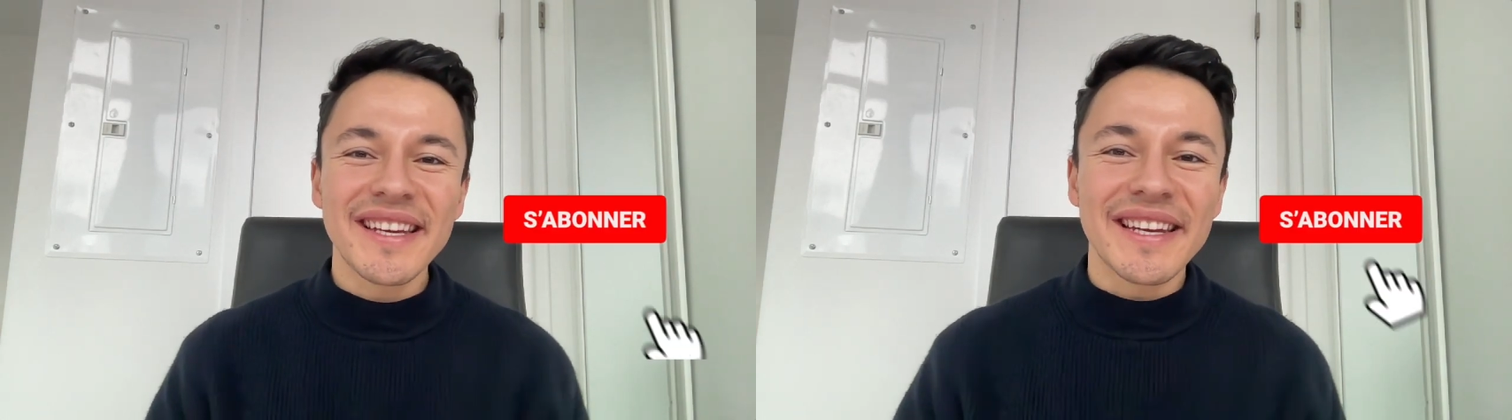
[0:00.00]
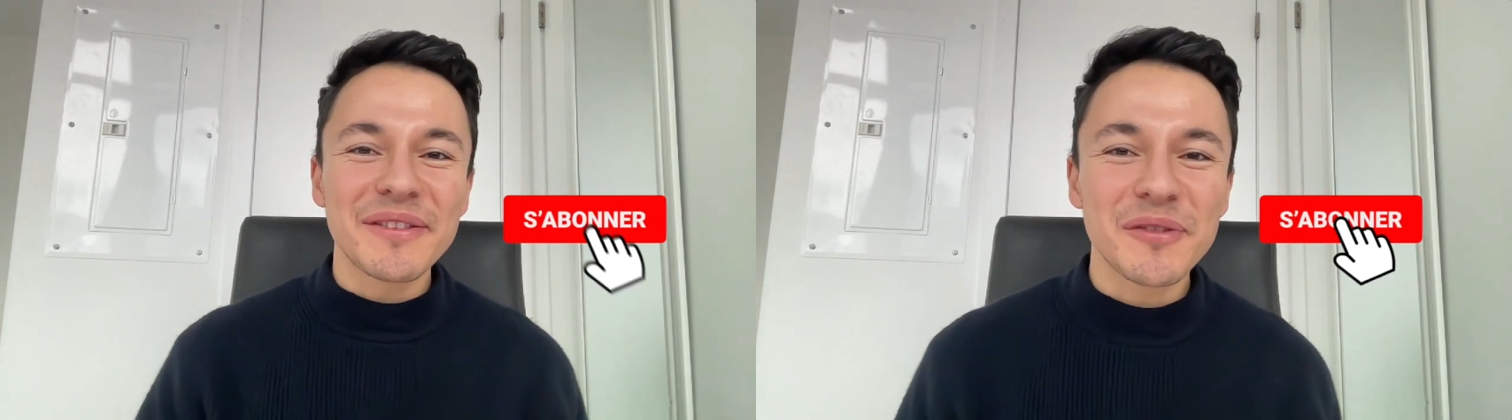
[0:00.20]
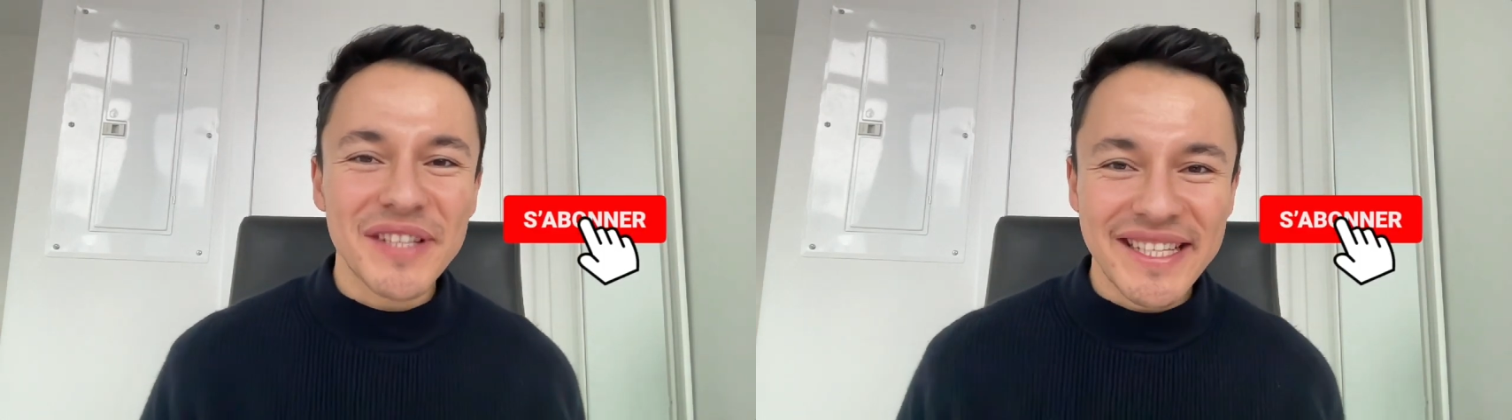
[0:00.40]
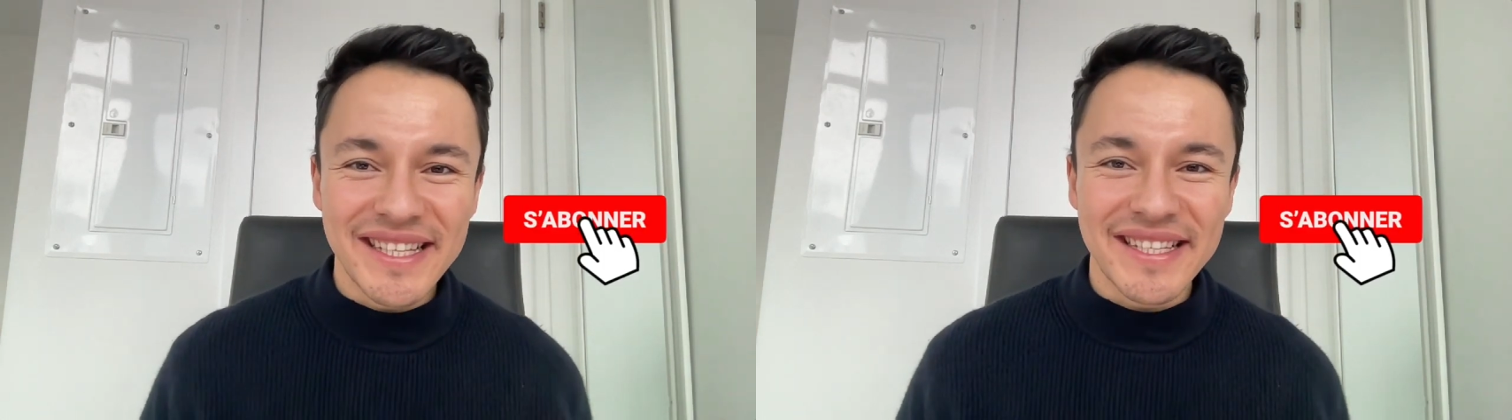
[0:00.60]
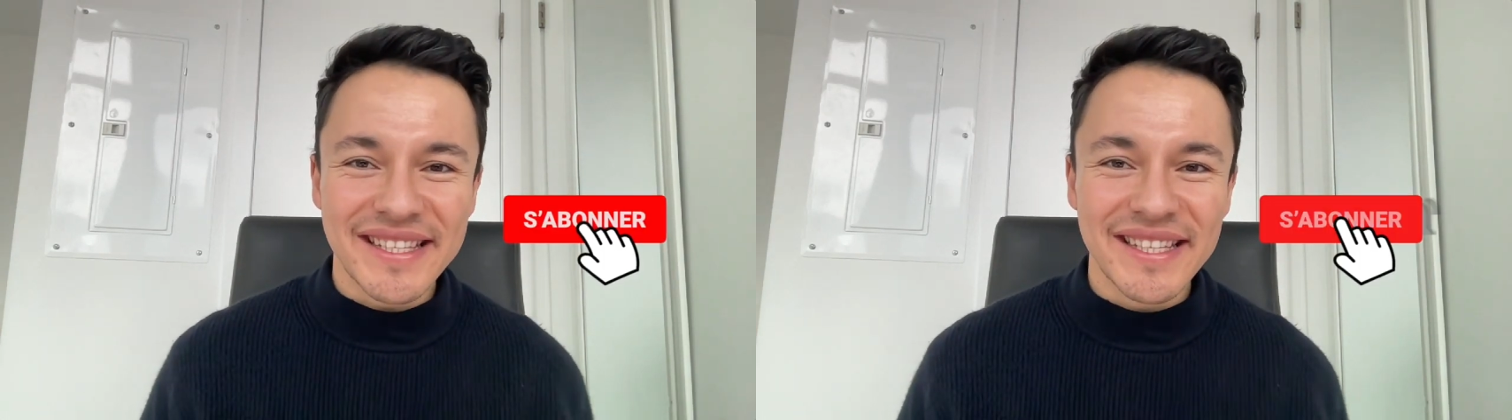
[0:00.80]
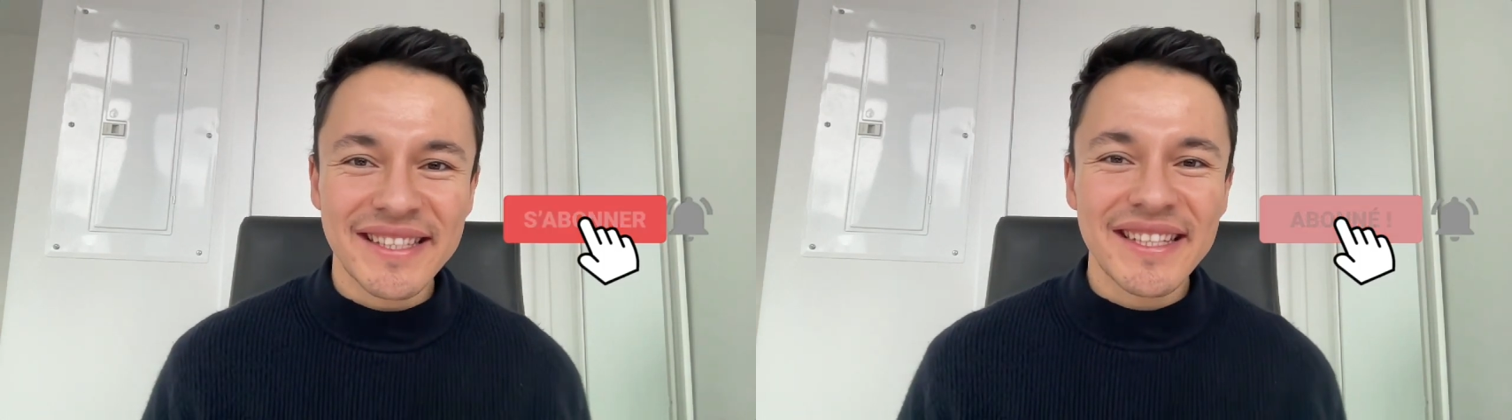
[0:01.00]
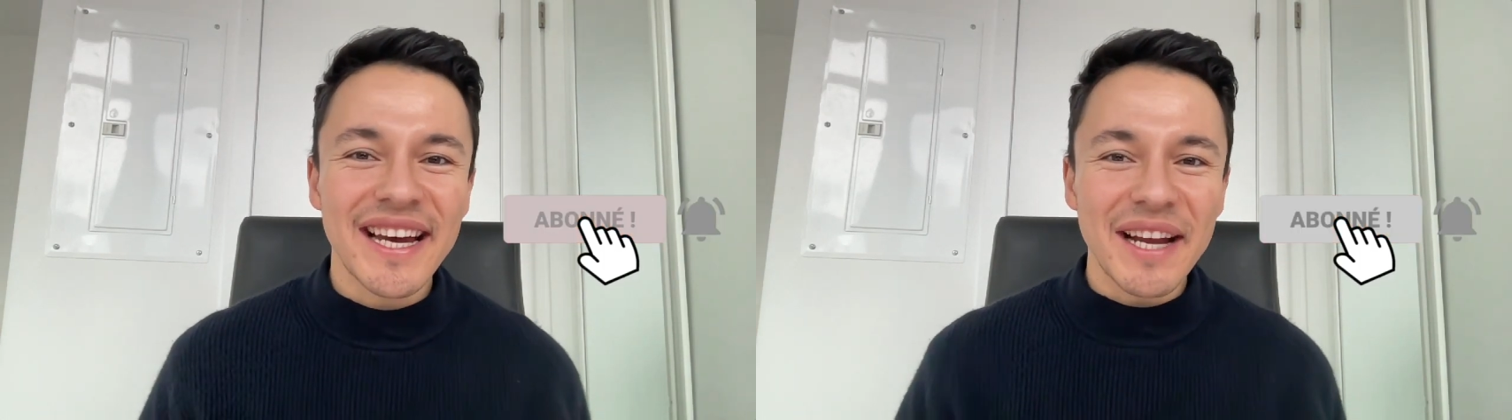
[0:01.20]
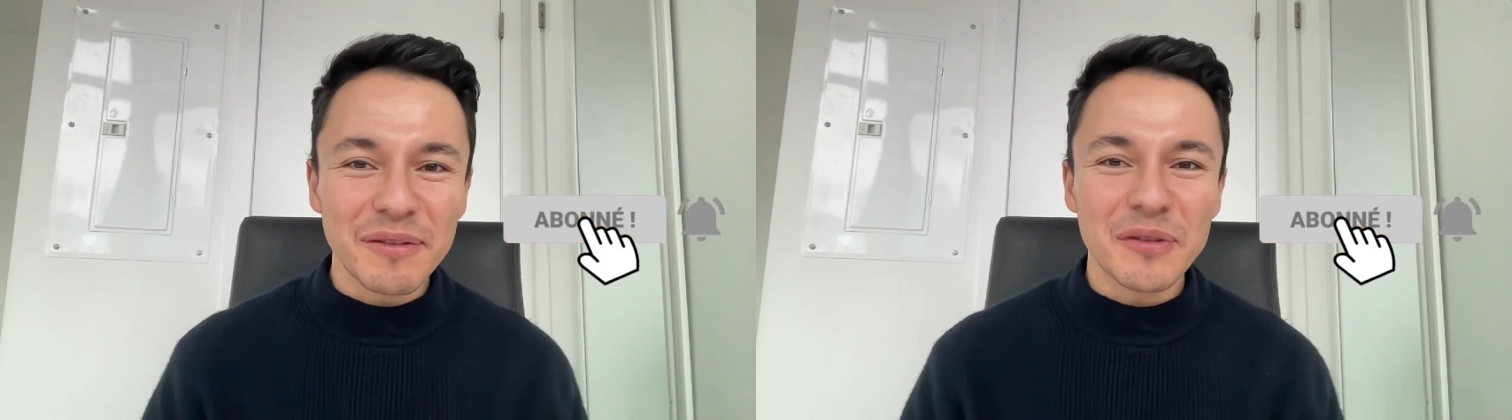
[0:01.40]
In today's lesson,
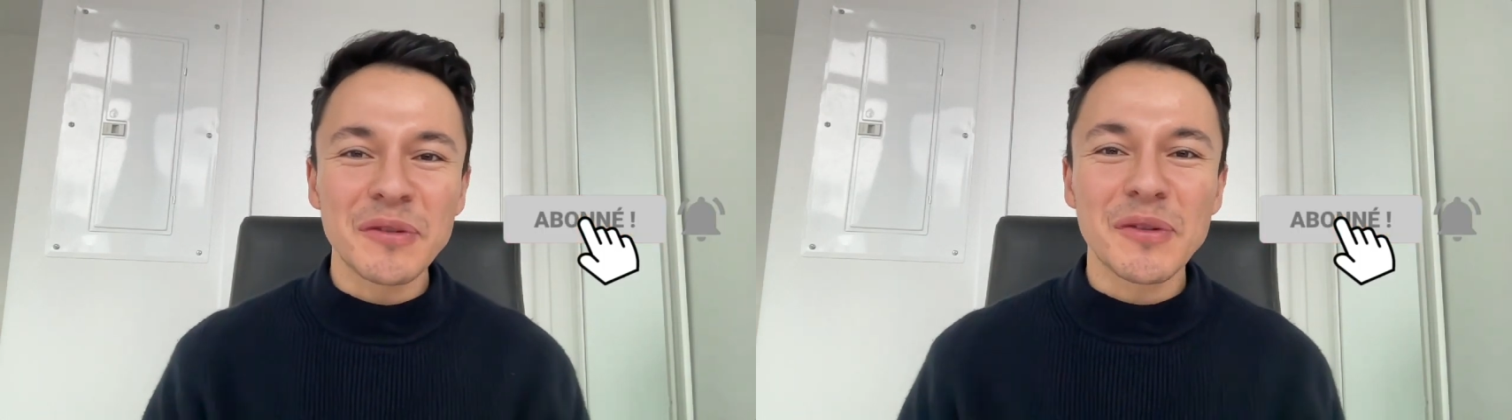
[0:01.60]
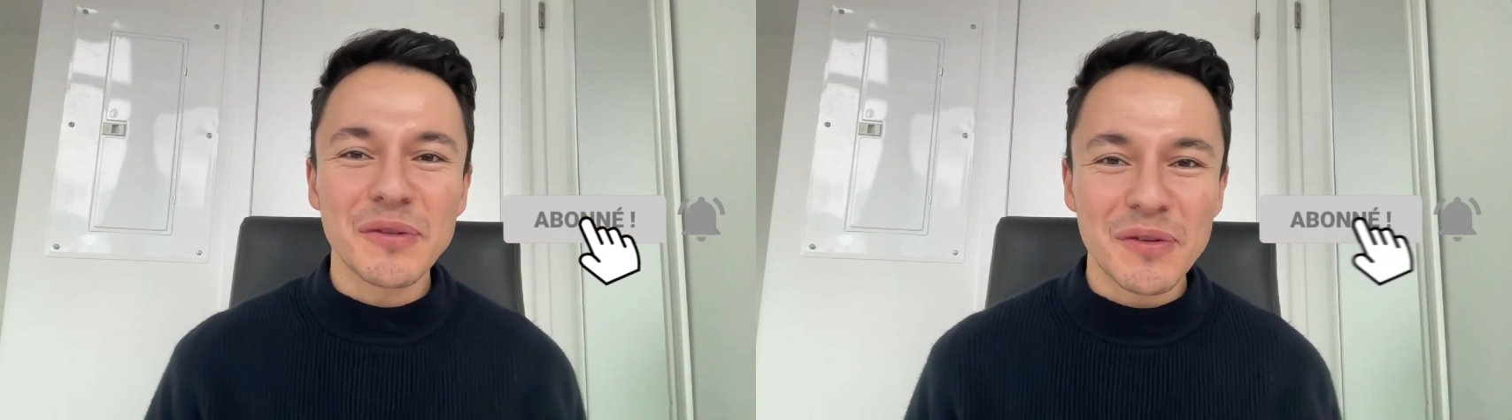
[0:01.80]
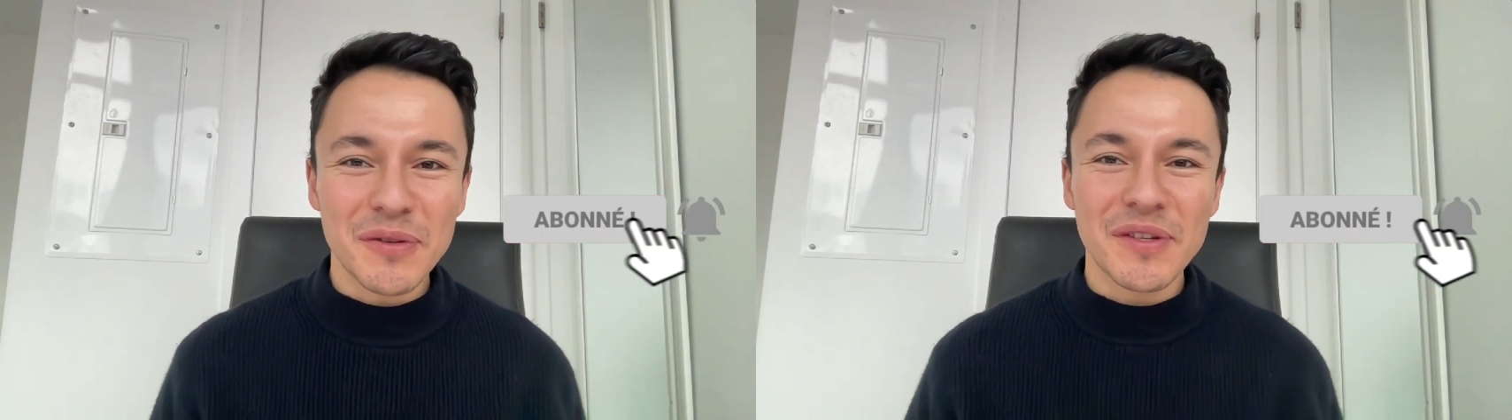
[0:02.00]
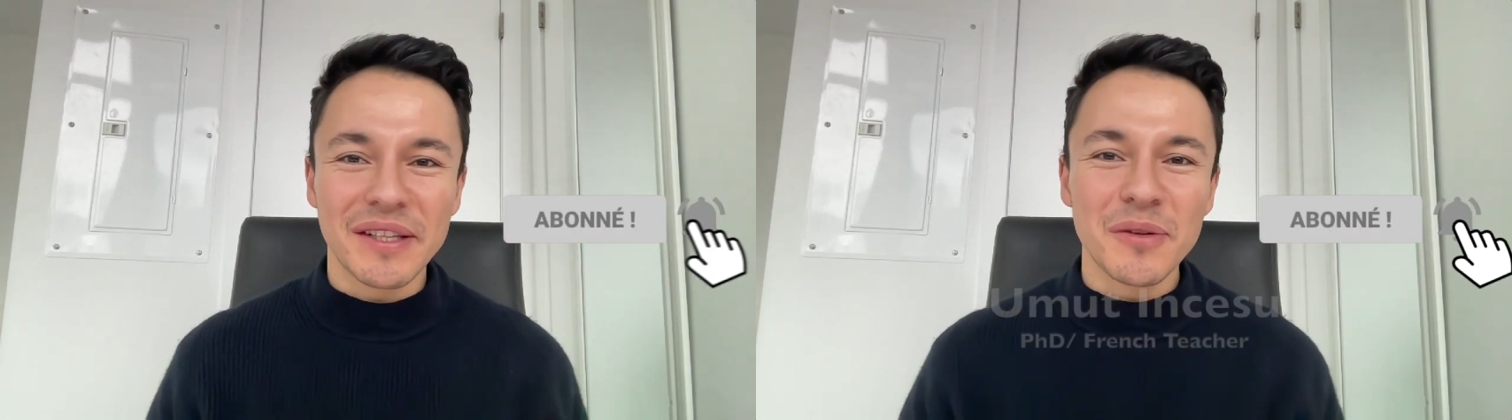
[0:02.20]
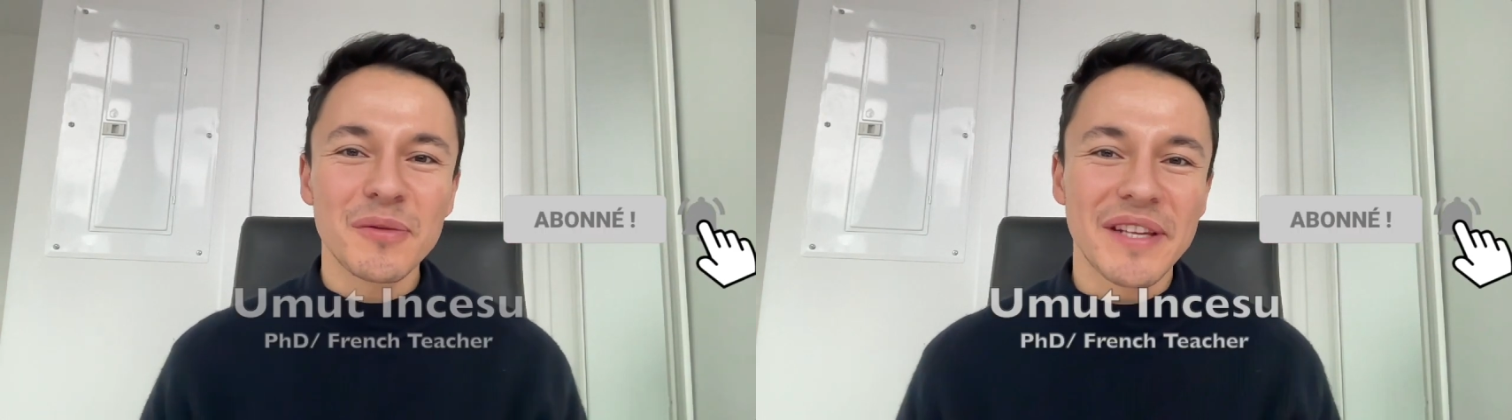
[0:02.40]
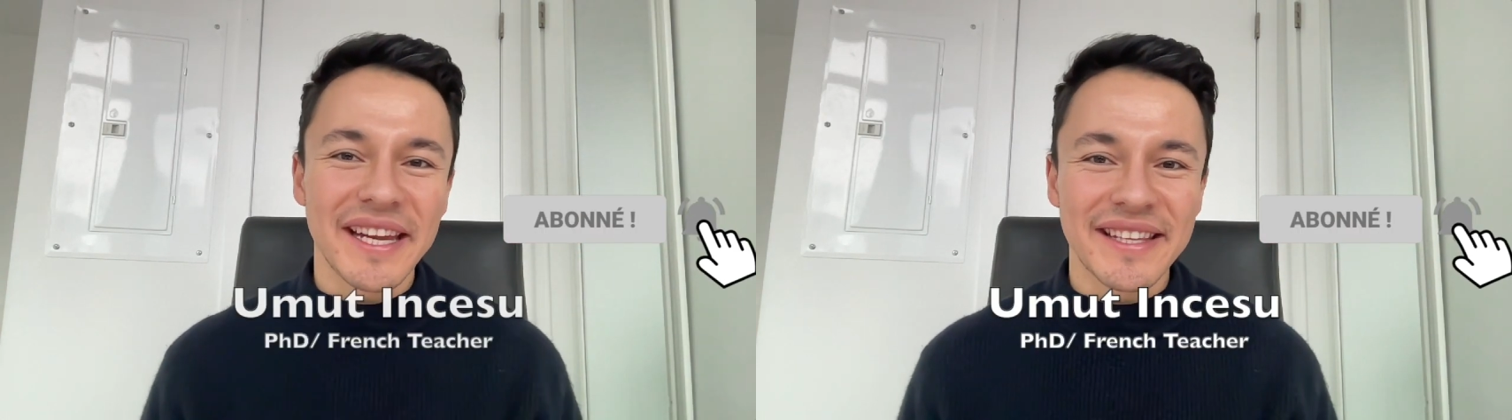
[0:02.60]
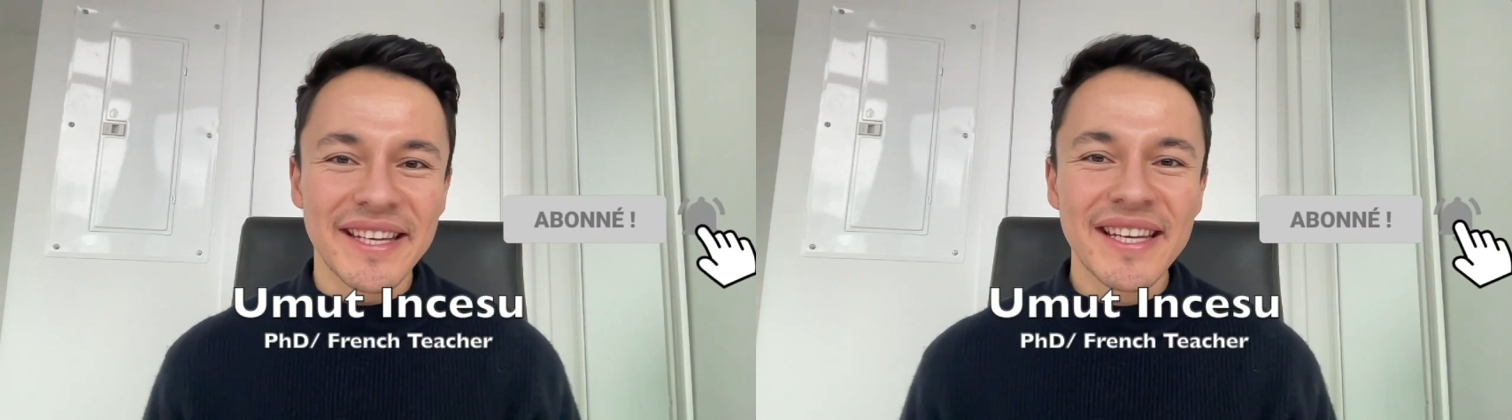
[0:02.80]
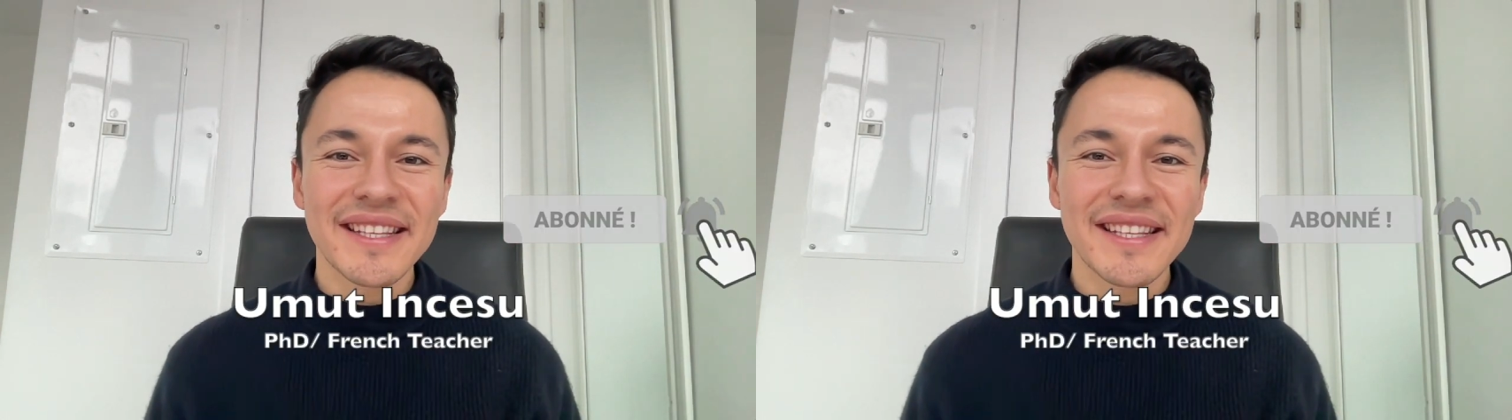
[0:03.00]
I will introduce a new technique